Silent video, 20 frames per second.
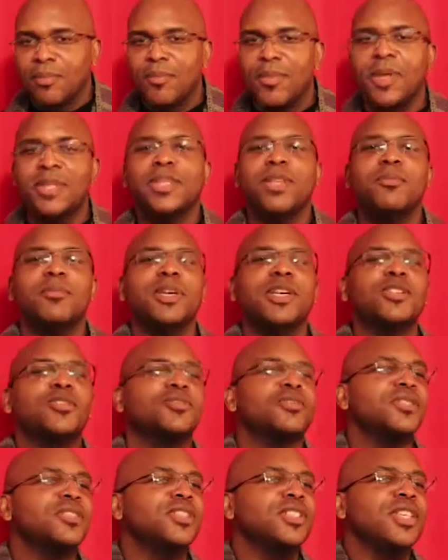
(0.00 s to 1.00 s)
but the
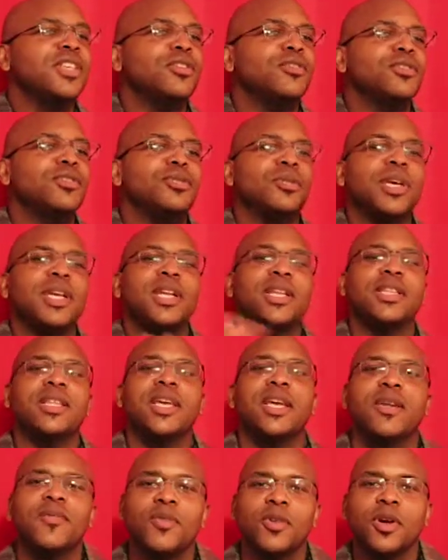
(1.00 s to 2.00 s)
mistress, he'll do
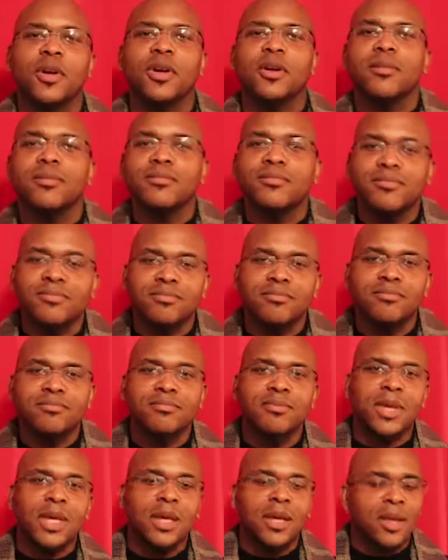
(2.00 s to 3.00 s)
anything for her.
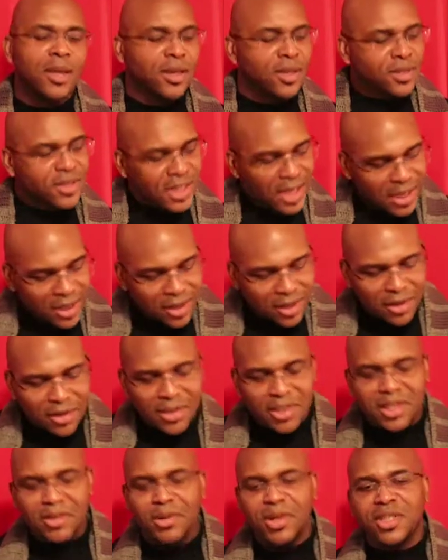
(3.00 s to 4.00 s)
Take her
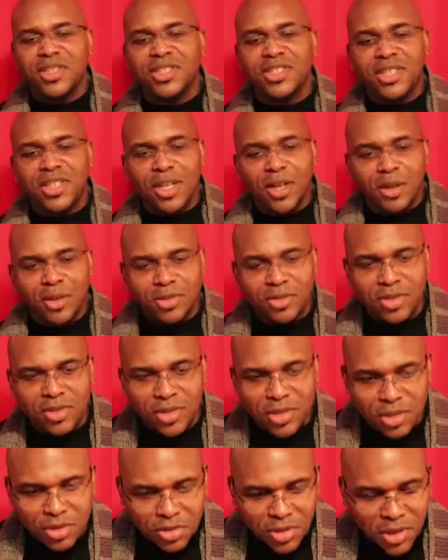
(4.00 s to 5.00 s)
anywhere. She goes on
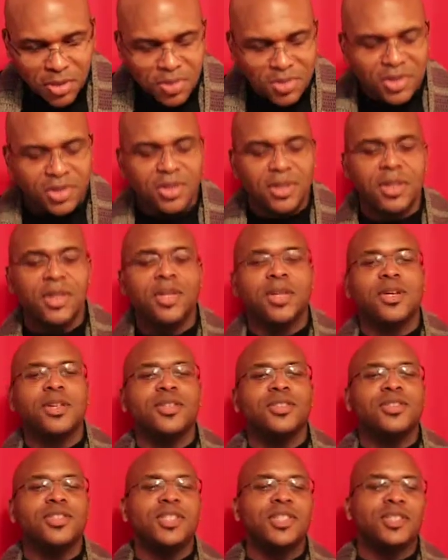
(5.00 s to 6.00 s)
the trips.
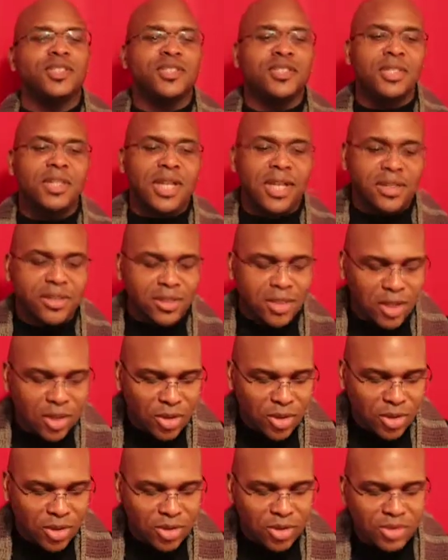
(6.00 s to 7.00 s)
She gets the nice
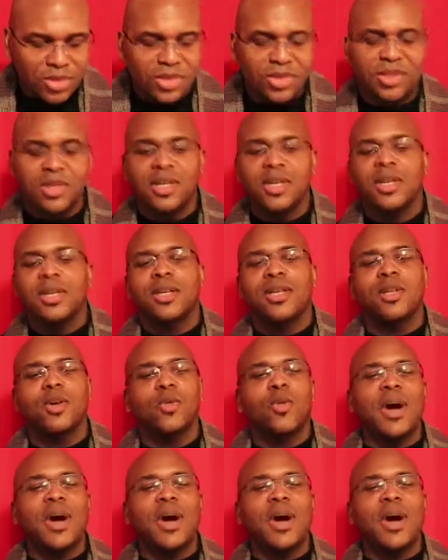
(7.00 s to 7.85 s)
clothes. The